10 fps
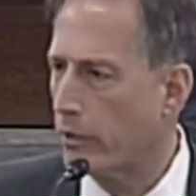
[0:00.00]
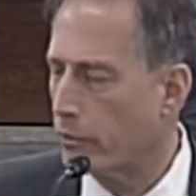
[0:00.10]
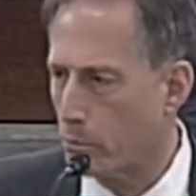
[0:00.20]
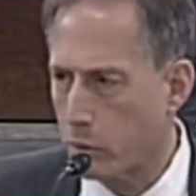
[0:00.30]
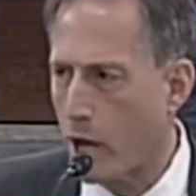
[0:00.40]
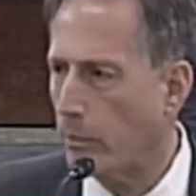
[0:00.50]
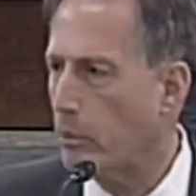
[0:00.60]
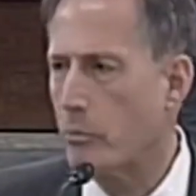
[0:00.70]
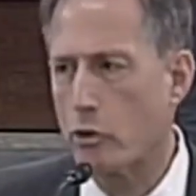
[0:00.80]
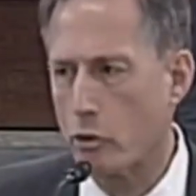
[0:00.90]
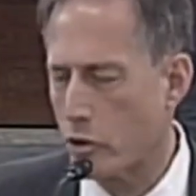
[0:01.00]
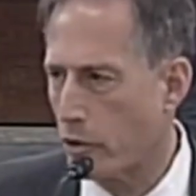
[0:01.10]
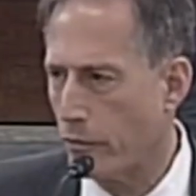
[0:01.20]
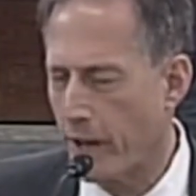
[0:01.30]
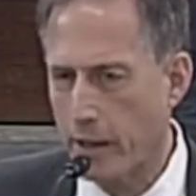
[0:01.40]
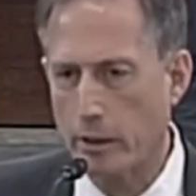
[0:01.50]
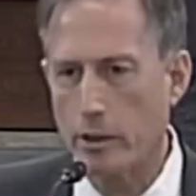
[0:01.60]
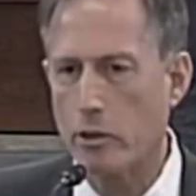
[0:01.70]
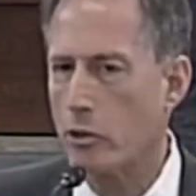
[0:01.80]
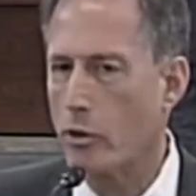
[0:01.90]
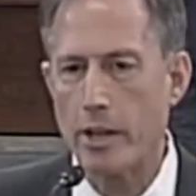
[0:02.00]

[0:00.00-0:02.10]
for problems or surveillance or